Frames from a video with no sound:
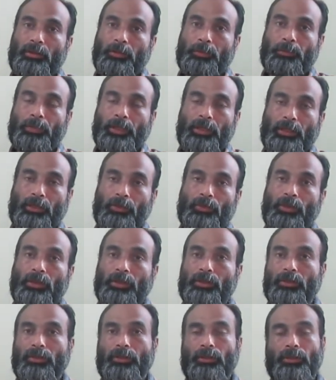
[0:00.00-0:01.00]

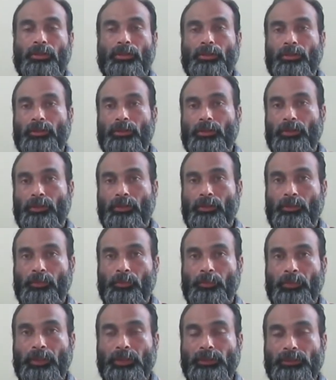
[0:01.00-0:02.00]
particular
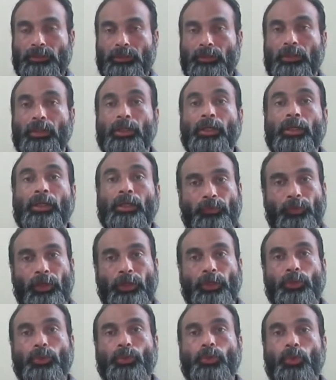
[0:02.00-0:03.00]
person.
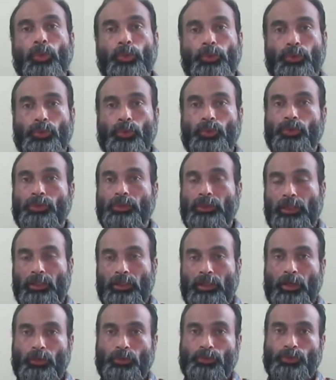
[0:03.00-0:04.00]
When you go to
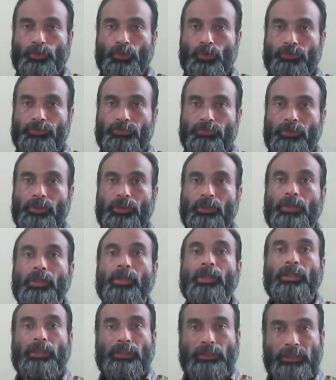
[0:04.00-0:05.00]
the house of
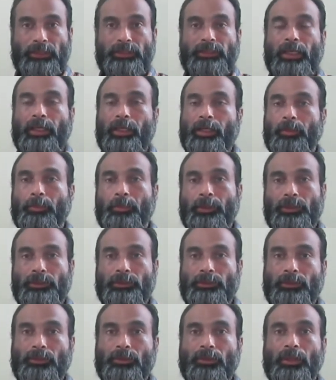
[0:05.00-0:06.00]
the second
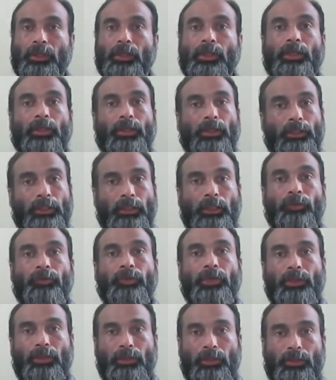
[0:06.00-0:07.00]
person, he
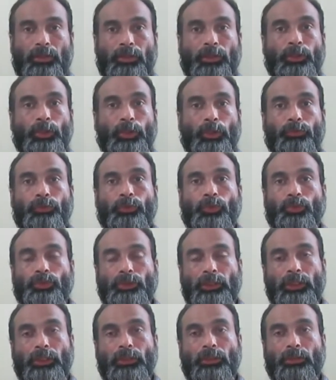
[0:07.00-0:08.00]
will give you
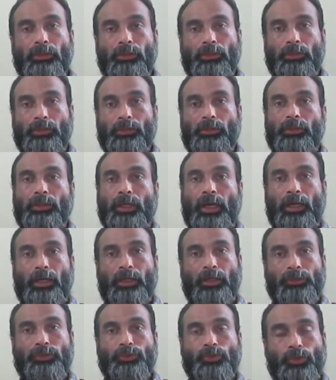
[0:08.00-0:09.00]
the
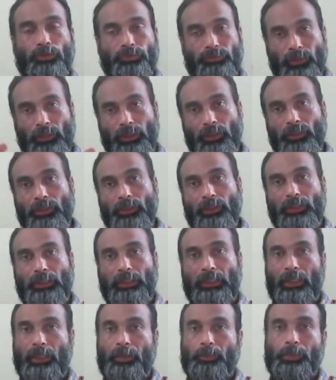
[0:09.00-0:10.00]
address of the
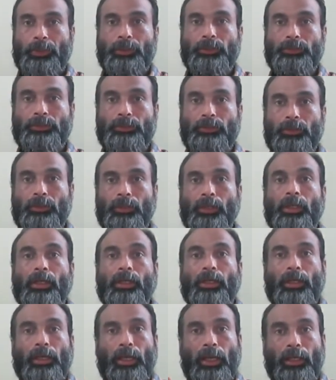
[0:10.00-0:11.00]
third person,
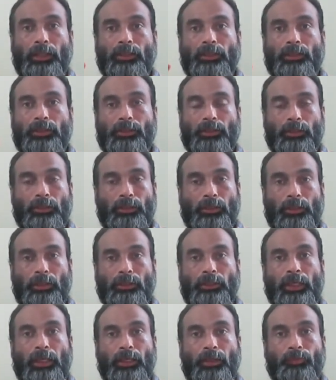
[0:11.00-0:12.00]
and
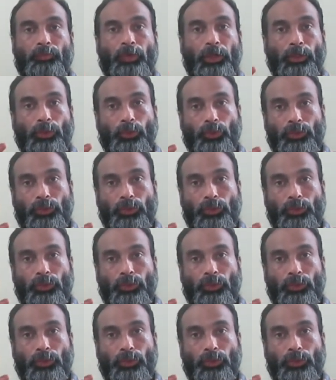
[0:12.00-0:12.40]
that when you